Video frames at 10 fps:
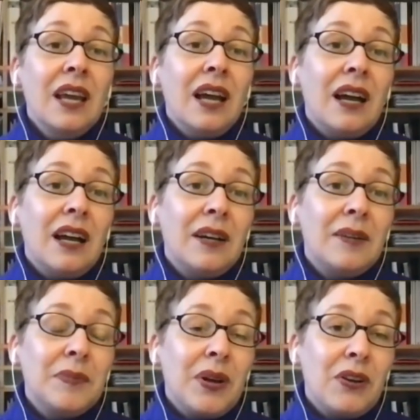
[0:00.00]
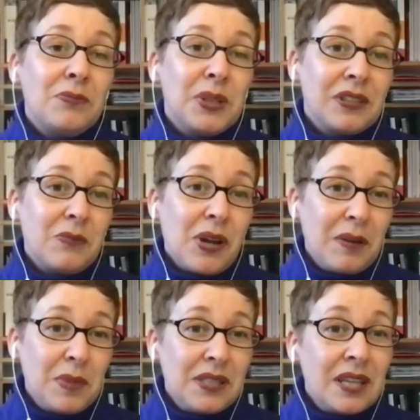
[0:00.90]
of built
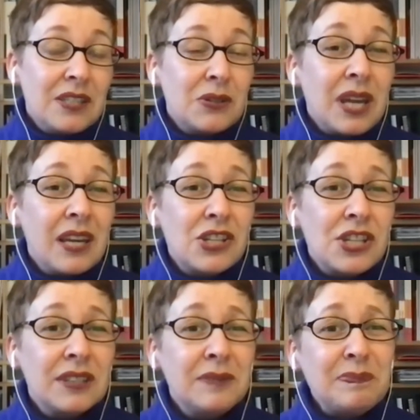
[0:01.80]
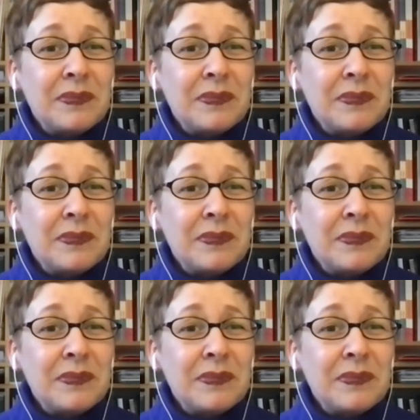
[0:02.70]
environment education,